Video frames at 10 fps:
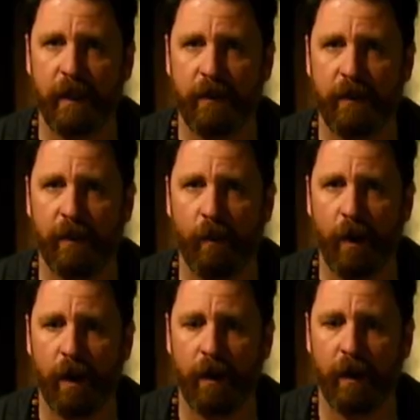it into the
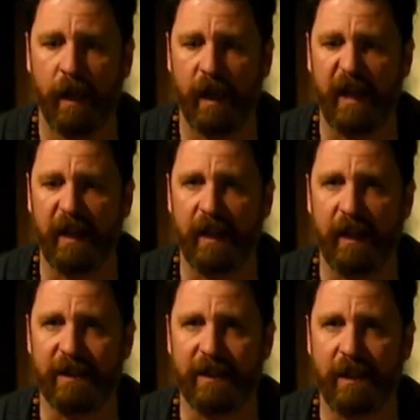water, and let
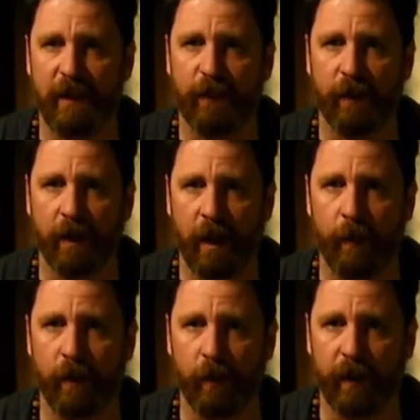it sit for a
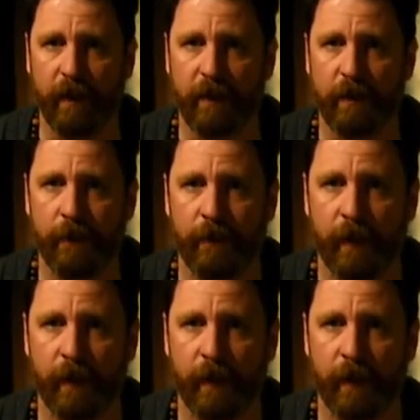couple of weeks.